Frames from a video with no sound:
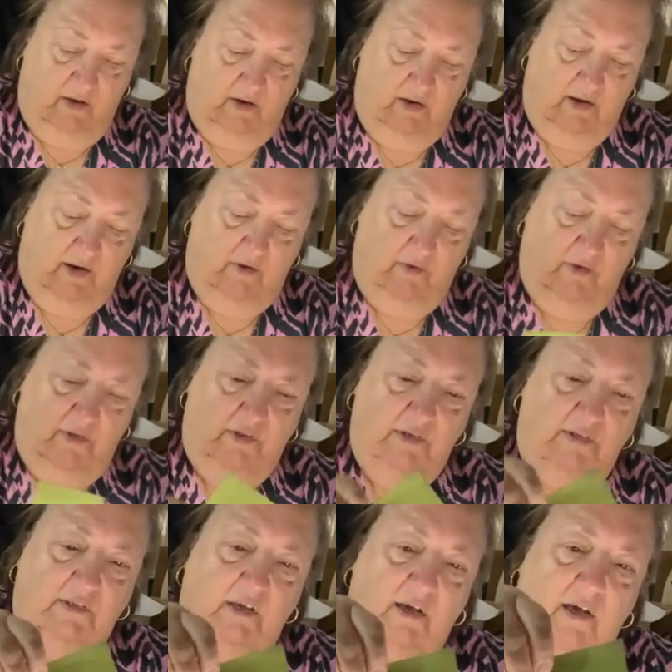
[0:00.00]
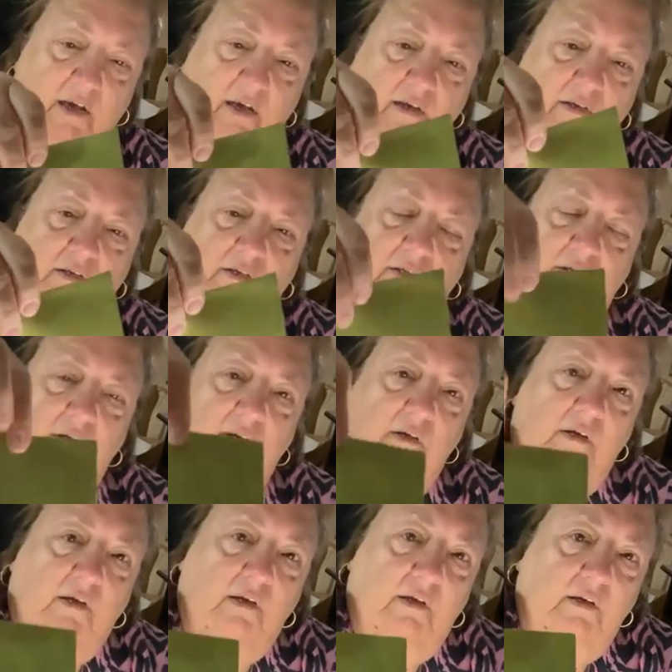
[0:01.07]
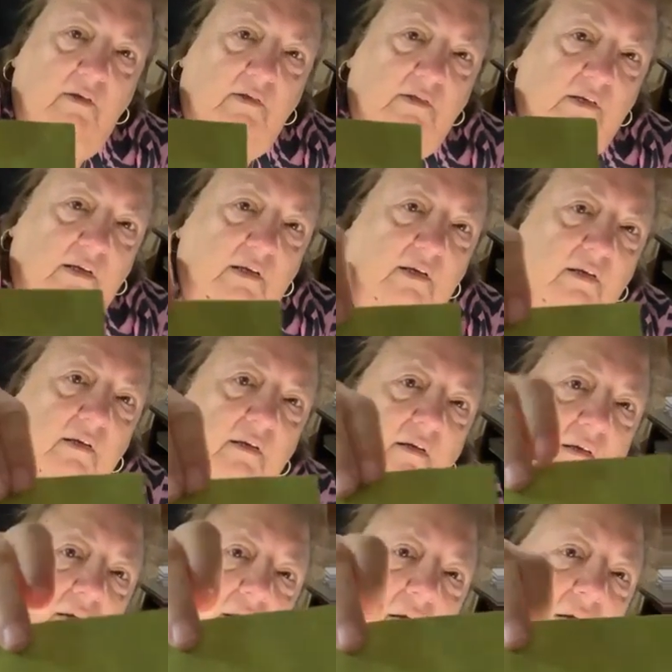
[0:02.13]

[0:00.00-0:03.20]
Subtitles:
cut it out on the sides. Can you see it?